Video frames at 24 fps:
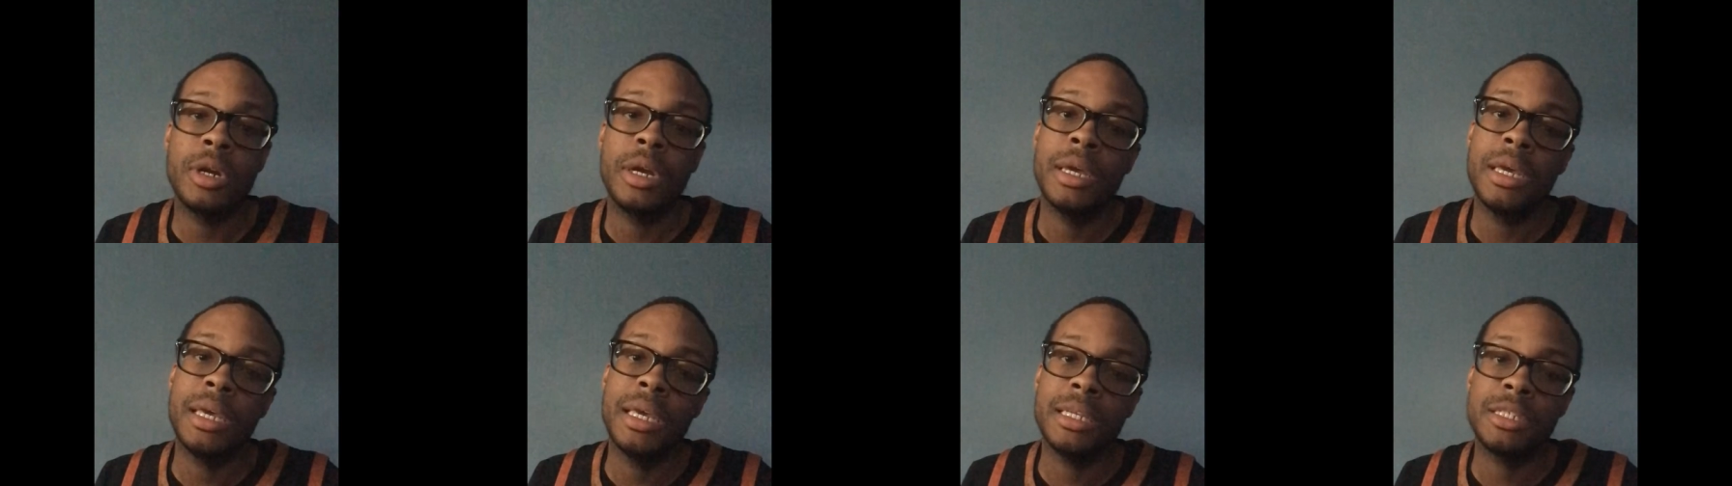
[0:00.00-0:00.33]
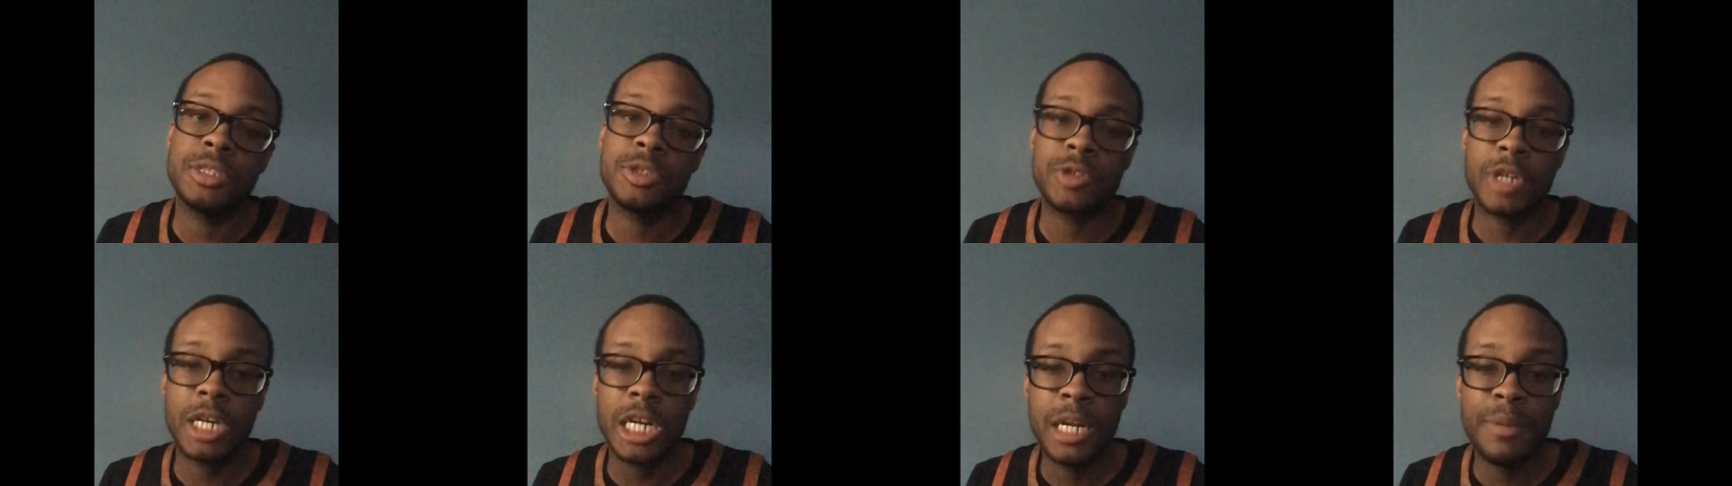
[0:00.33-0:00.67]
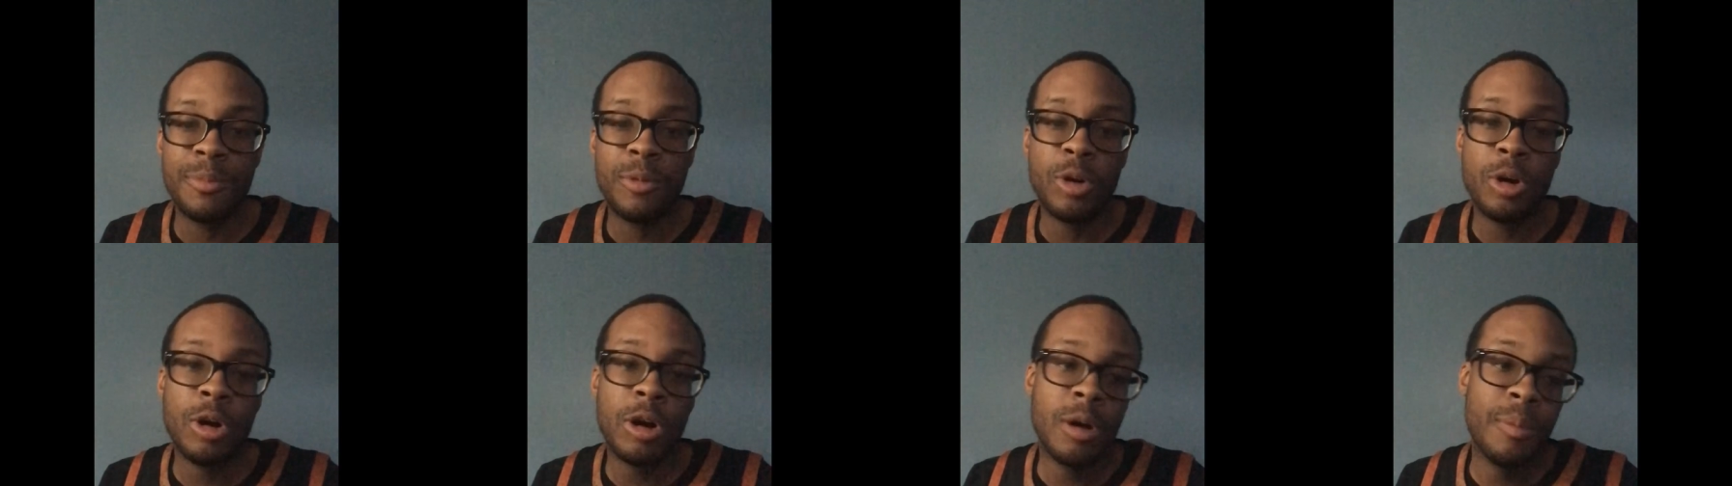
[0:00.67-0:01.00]
it's
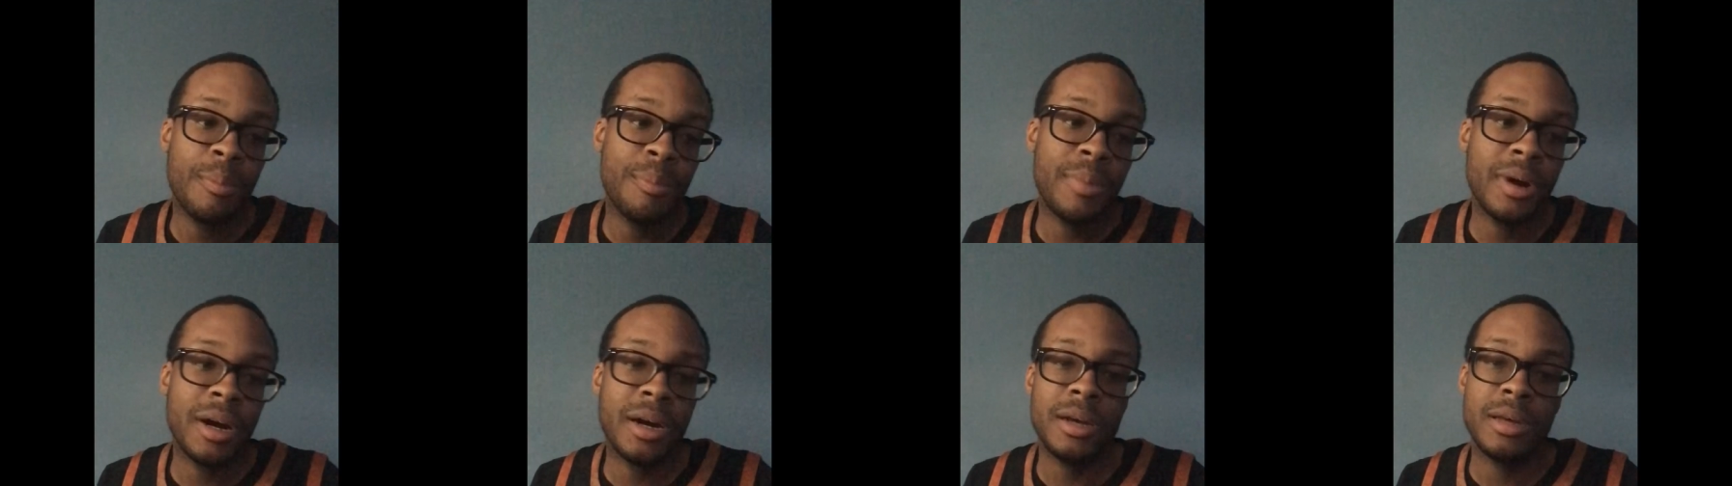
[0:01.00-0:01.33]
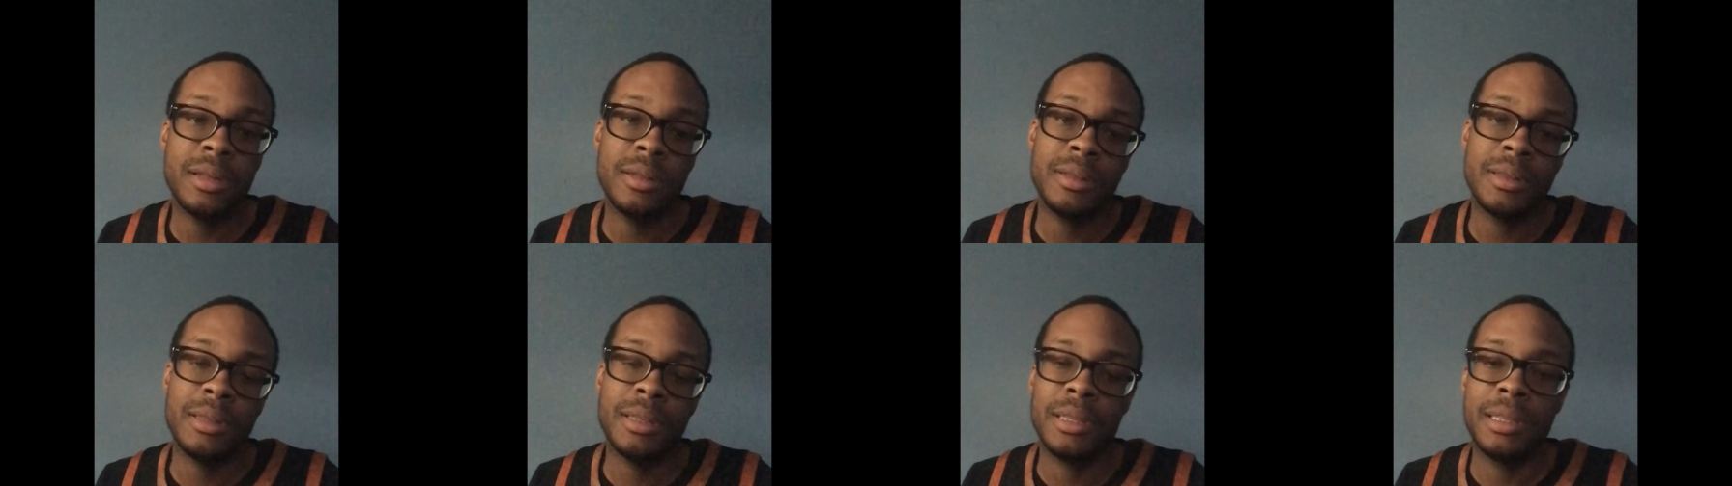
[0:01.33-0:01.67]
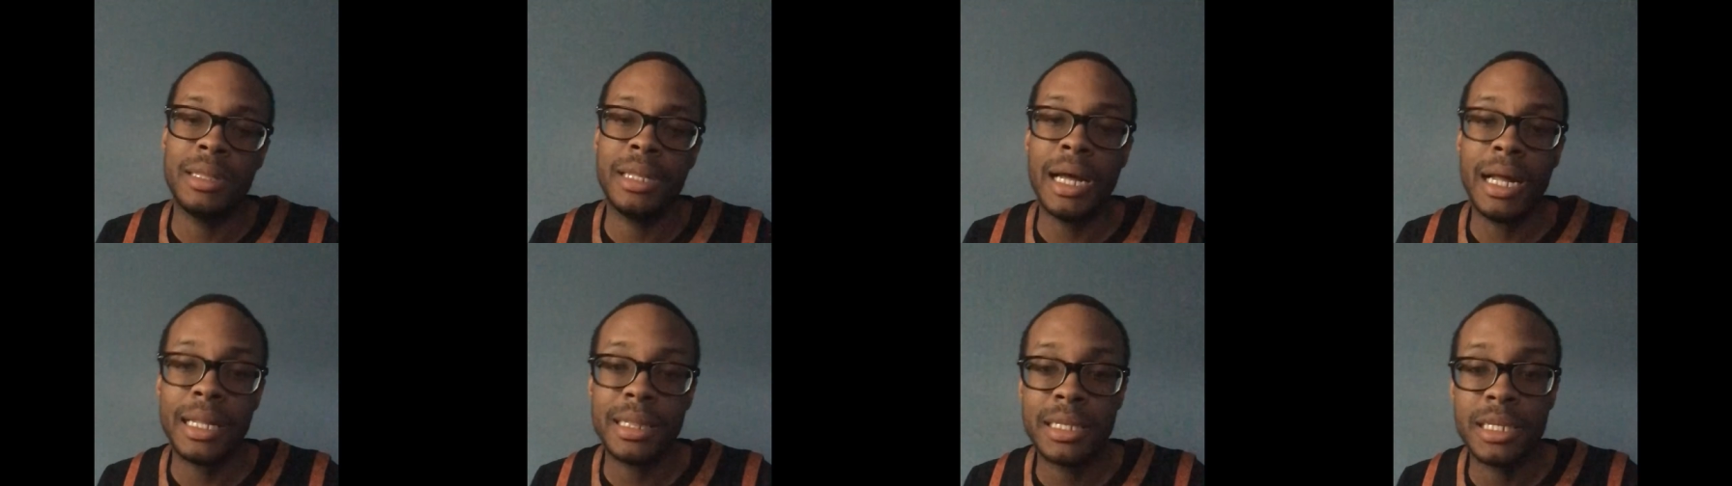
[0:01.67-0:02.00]
tradable, but
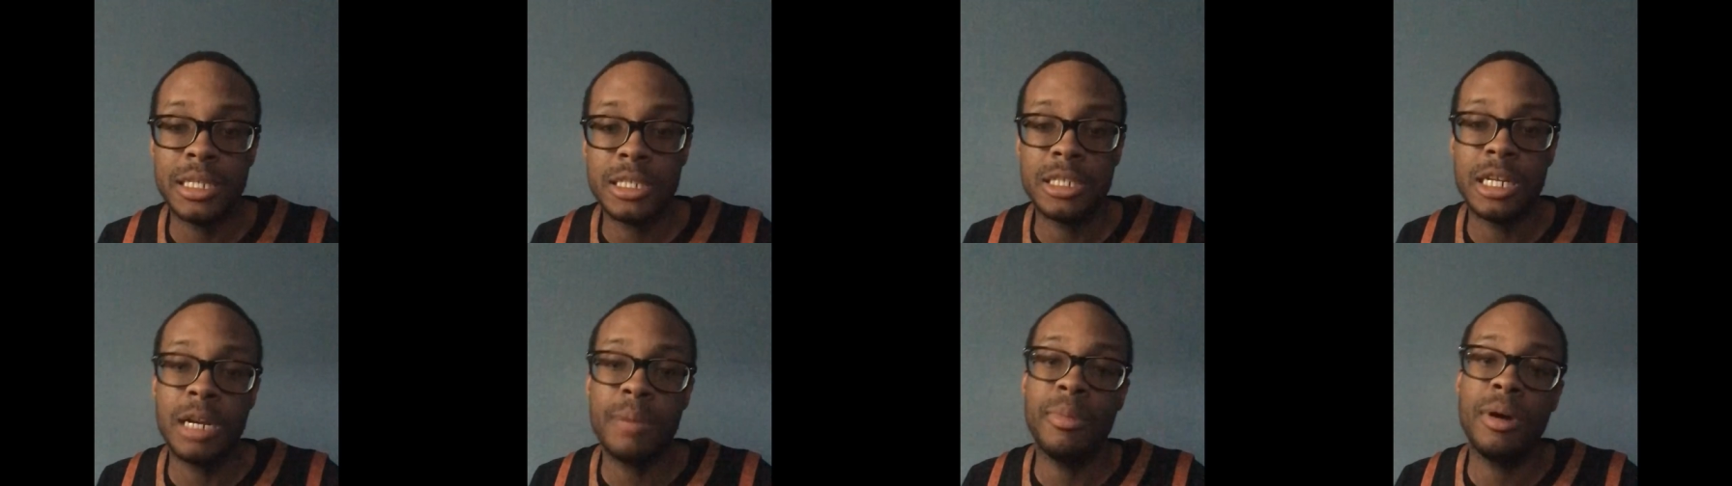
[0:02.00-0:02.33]
not this year,